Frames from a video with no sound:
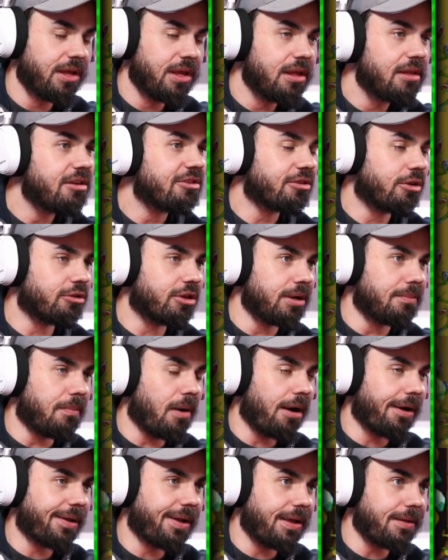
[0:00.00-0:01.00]
Let's go to the
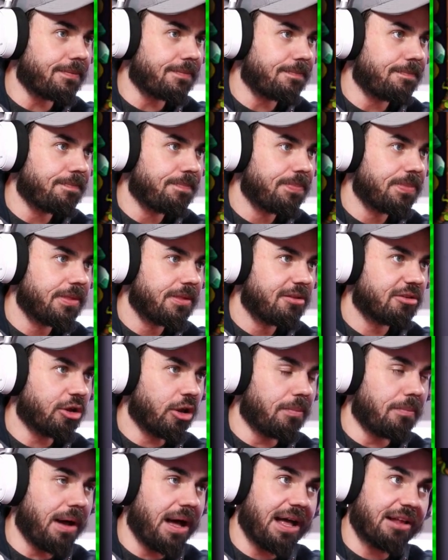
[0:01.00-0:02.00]
market. Let's go
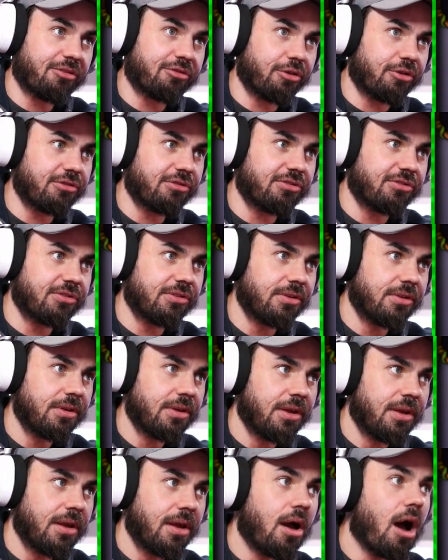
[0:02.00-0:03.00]
to monsters.
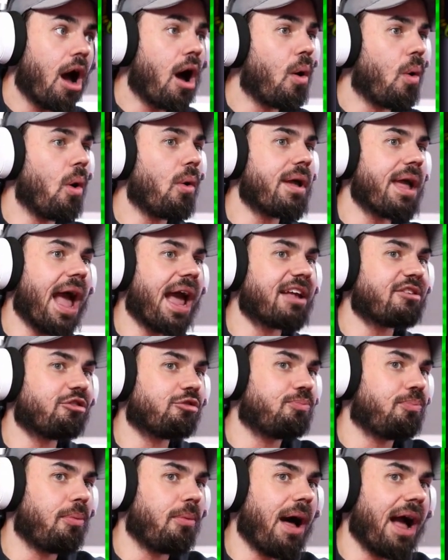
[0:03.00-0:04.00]
Oh, okay. I
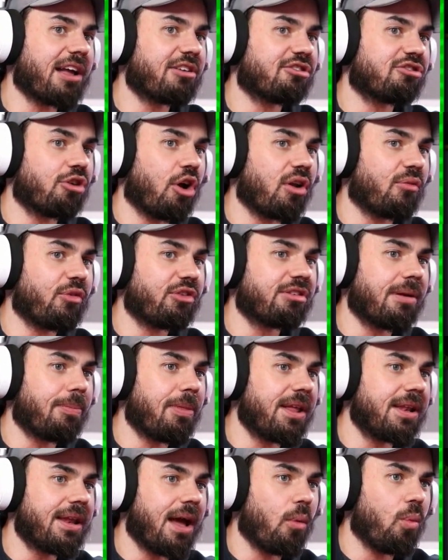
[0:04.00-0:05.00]
could start off with
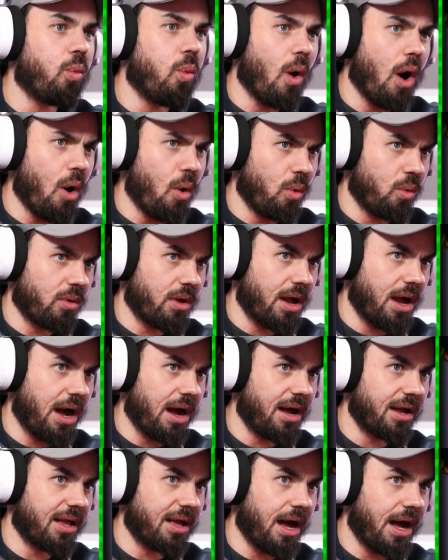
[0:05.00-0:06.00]
something. Whoa,
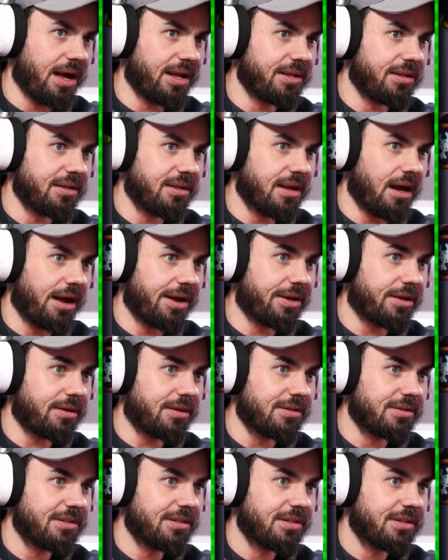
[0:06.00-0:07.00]
Kana
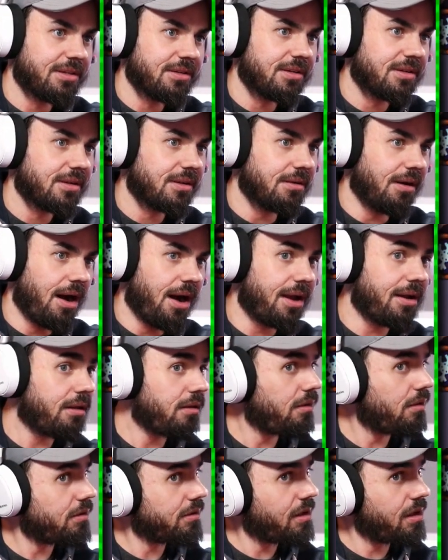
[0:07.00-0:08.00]

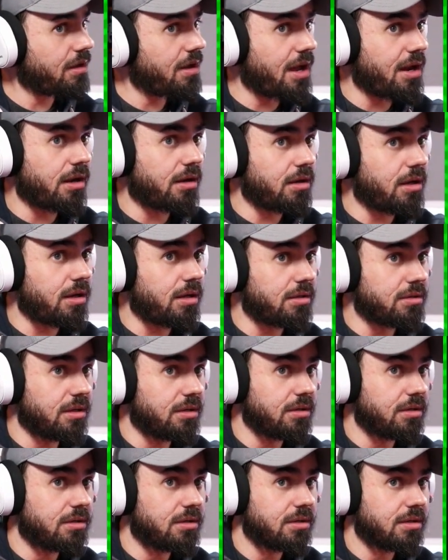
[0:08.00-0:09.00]
looking kind of good.
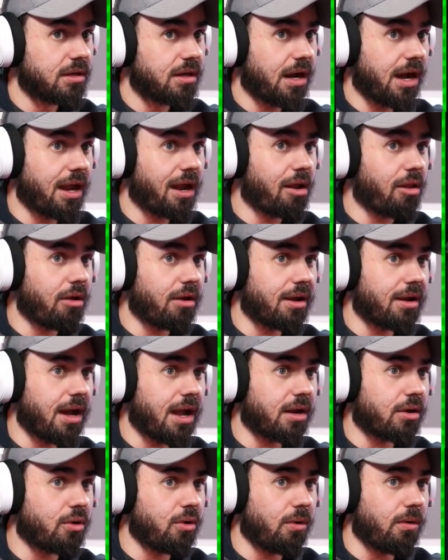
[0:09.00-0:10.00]
Kana looking
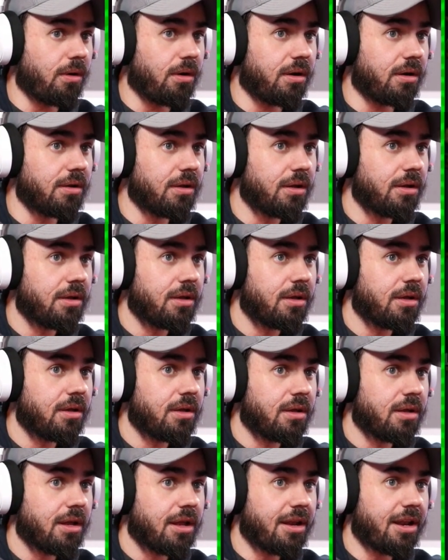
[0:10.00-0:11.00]
kind of cool.
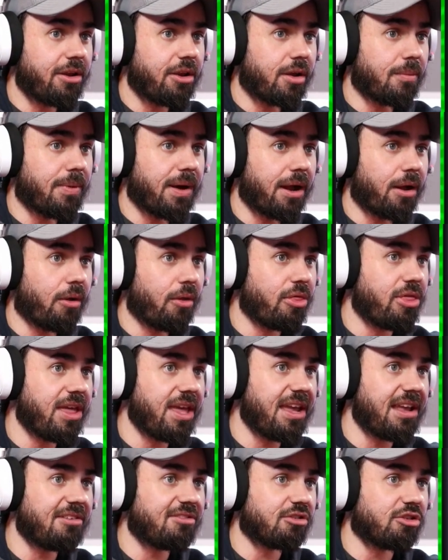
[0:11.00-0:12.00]
And then you can buy all
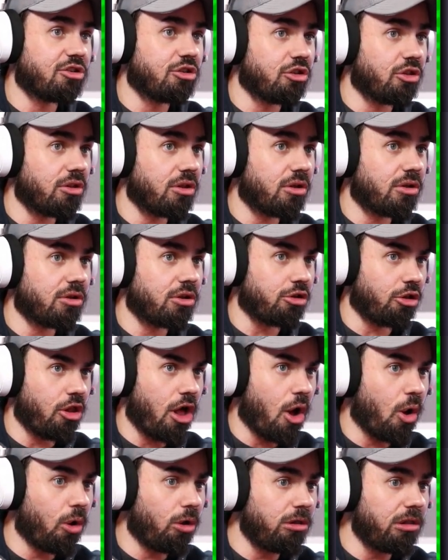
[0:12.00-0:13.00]
these. Glow